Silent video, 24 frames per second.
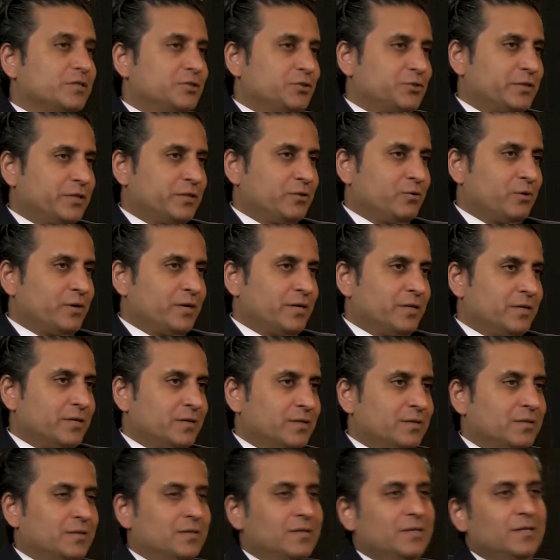injury
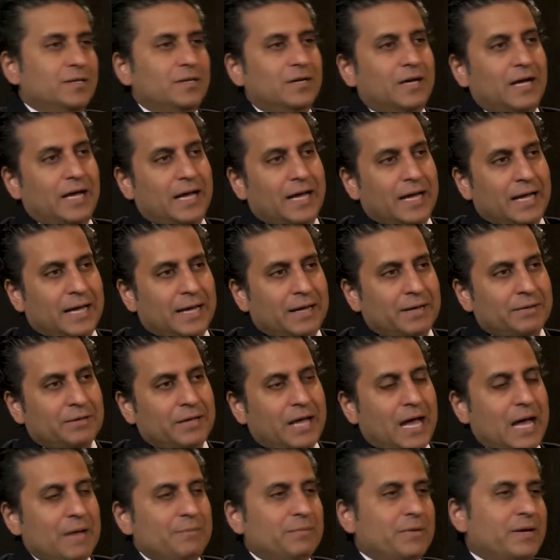lawyer,
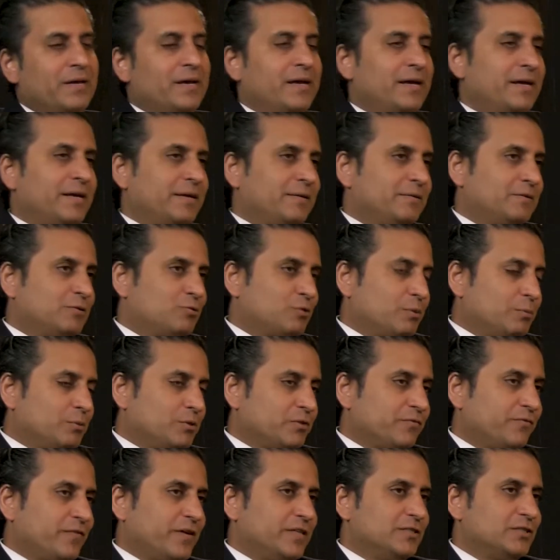I'm a
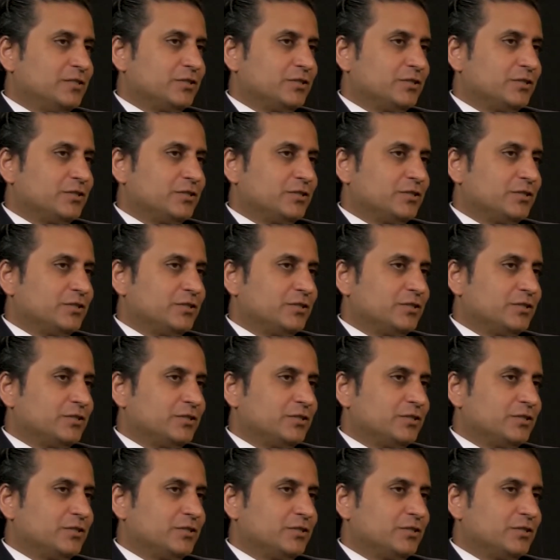criminal defense